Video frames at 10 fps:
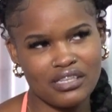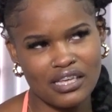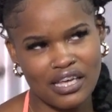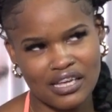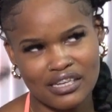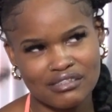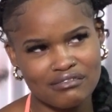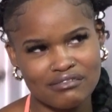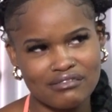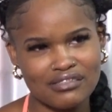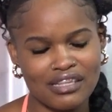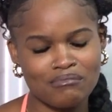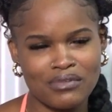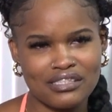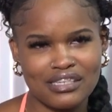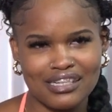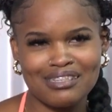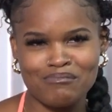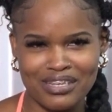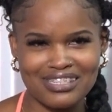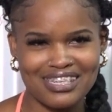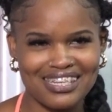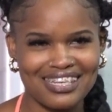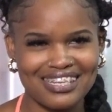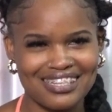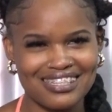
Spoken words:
yeah, that basically it.